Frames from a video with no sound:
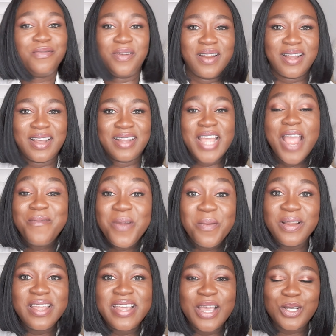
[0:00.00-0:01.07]
Firacard.
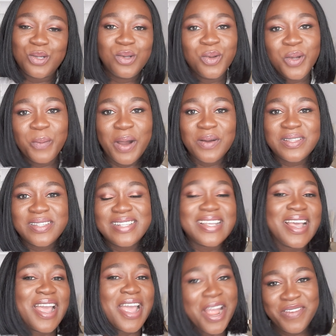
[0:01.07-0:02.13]
Everybody gets to know about it,
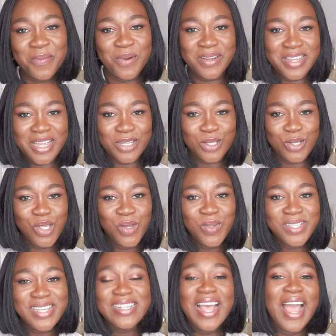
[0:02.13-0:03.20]
everybody gets to
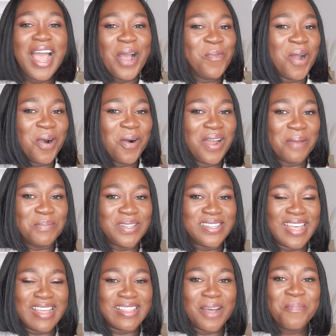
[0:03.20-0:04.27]
use it, and we're all happy
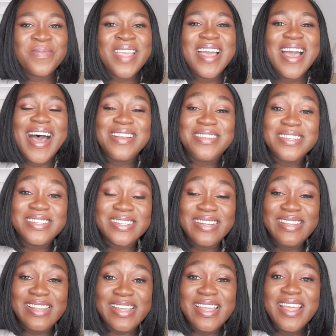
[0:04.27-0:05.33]
together.
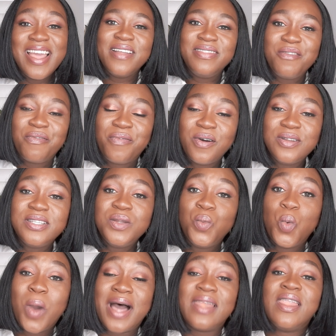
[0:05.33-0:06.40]
Additionally, the funding
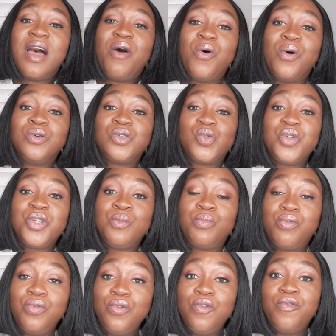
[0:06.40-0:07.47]
will allow us to
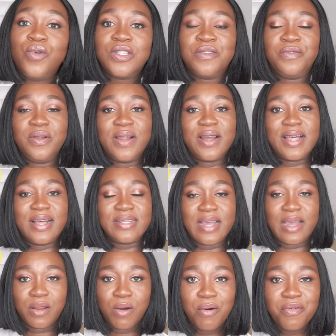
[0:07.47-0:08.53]
improve what Firacard
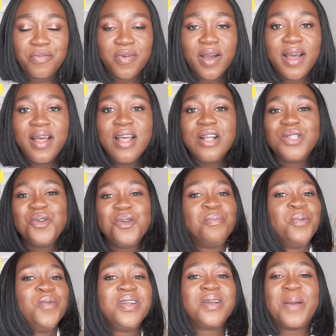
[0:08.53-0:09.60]
can offer, to
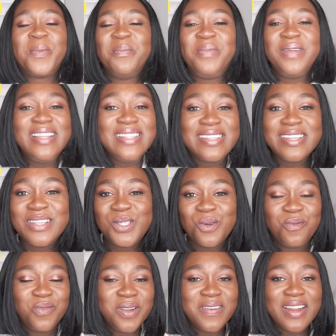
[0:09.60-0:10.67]
improve the capabilities
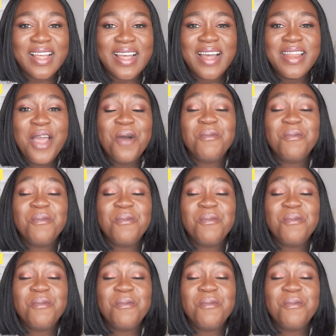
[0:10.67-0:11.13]
of Firacard.